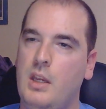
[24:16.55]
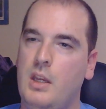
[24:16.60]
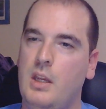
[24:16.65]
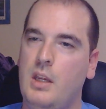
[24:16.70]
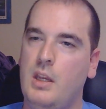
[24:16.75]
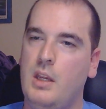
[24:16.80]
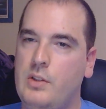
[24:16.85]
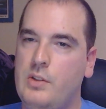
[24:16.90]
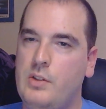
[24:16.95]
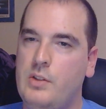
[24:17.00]

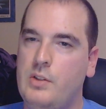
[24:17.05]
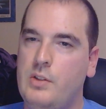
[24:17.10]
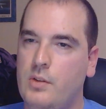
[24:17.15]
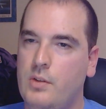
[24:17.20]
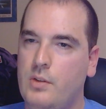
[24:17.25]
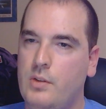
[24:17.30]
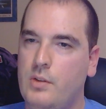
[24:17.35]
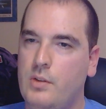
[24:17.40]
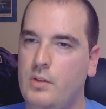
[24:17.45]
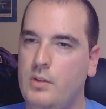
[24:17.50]
it
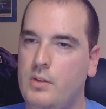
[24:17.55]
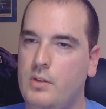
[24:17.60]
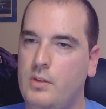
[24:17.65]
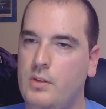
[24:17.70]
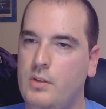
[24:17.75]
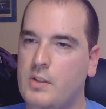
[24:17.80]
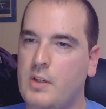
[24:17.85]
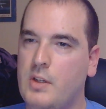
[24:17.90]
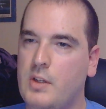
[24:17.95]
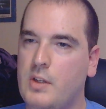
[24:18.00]

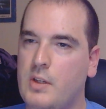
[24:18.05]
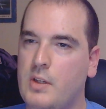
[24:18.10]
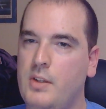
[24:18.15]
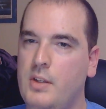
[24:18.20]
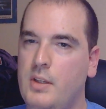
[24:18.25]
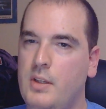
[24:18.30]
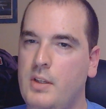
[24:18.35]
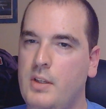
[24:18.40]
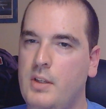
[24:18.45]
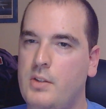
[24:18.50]

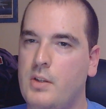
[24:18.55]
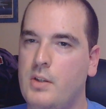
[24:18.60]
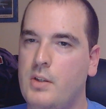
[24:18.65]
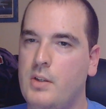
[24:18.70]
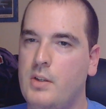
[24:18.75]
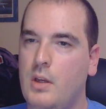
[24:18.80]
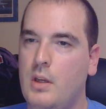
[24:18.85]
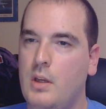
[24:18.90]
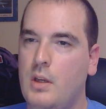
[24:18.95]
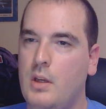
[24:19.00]
discusses
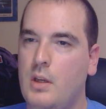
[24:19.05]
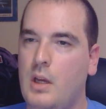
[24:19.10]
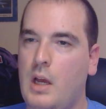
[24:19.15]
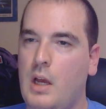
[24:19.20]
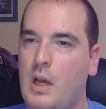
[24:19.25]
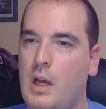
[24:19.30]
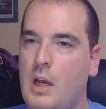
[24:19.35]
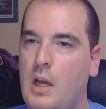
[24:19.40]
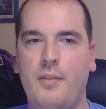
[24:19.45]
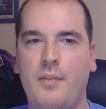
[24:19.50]

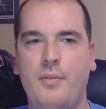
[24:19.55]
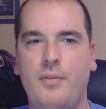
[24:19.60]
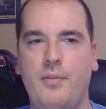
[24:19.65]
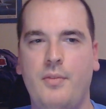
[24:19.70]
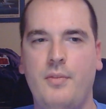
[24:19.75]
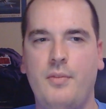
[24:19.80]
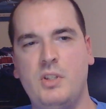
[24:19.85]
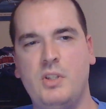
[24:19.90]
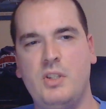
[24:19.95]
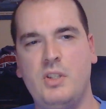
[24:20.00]
a lot of the
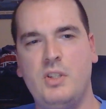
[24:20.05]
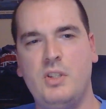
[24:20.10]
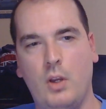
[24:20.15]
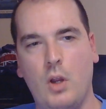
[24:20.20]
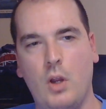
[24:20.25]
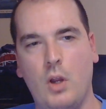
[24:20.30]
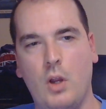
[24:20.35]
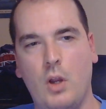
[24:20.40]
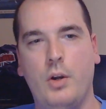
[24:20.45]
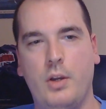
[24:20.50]

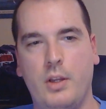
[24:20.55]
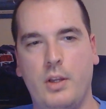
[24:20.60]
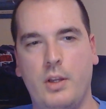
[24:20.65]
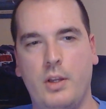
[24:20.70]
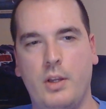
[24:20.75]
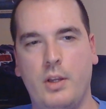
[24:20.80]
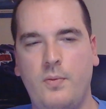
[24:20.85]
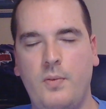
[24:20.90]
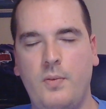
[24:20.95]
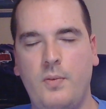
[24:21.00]
specific
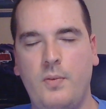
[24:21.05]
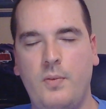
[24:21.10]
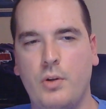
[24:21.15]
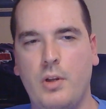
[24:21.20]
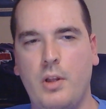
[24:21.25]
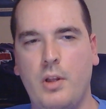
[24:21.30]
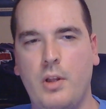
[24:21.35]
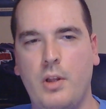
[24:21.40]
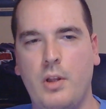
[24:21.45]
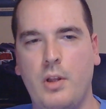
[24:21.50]
artists
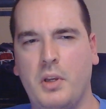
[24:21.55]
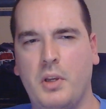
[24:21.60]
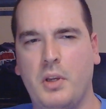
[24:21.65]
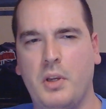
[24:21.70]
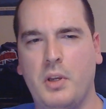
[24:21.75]
featured in the book.